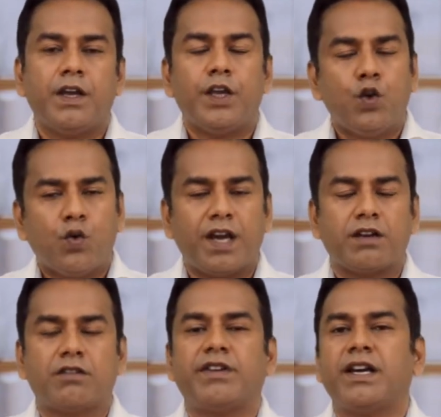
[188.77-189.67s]
you
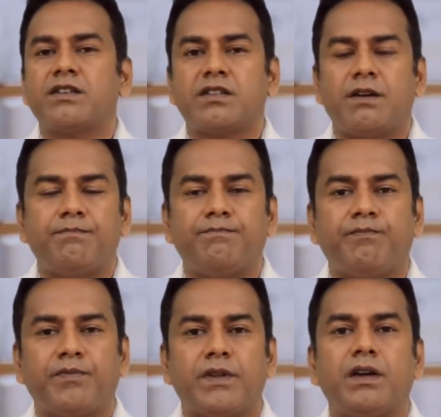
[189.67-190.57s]
can create some
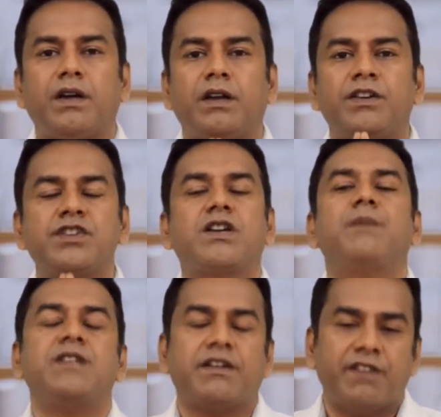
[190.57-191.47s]

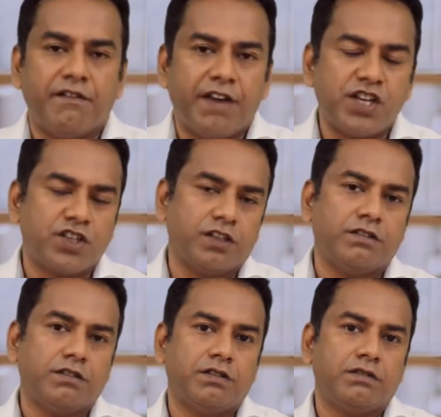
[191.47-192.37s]
disruptive innovation
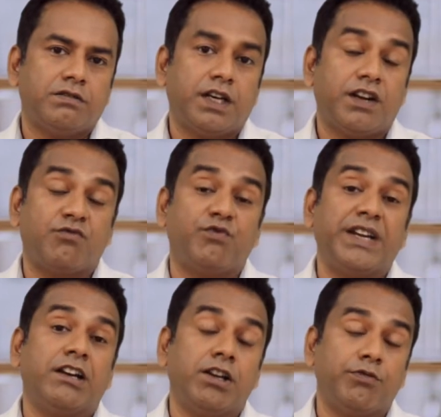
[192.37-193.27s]
that are
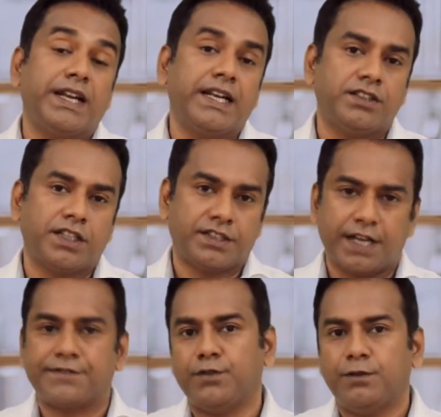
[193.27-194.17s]
really really
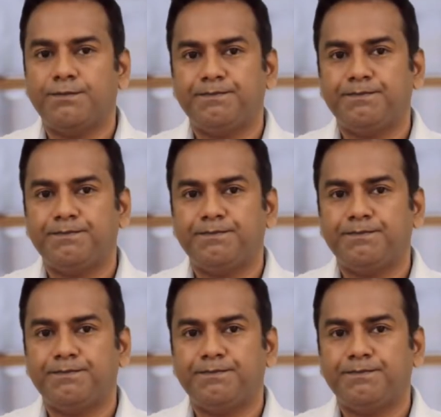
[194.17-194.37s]
successful